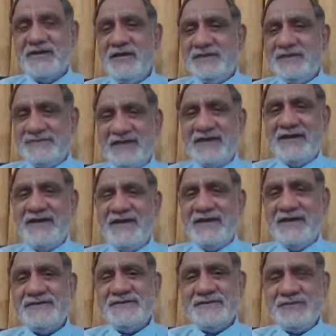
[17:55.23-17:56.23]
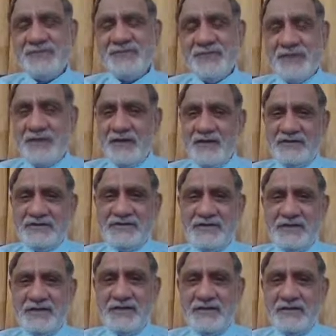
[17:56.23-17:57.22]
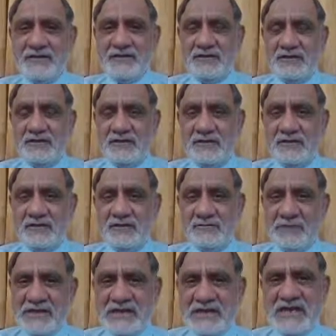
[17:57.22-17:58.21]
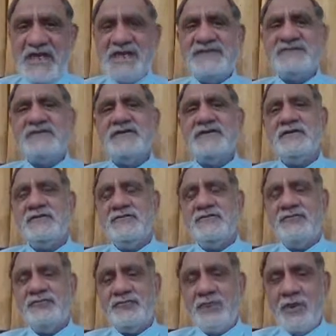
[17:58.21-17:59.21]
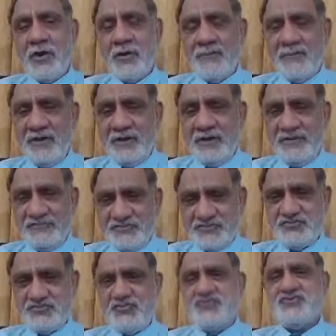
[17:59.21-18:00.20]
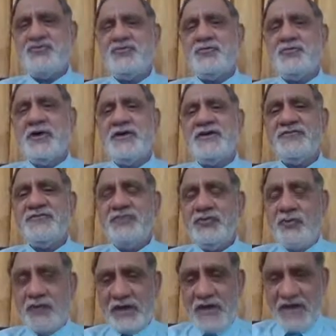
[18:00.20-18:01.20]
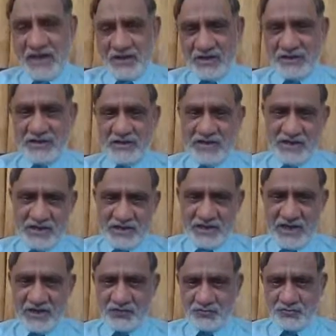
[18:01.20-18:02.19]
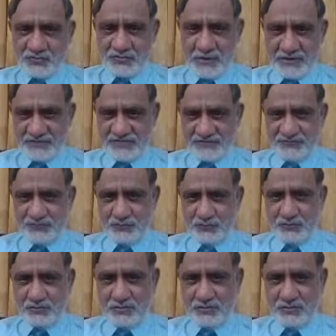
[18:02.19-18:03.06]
That is the meanings from situation point of view or language point of view.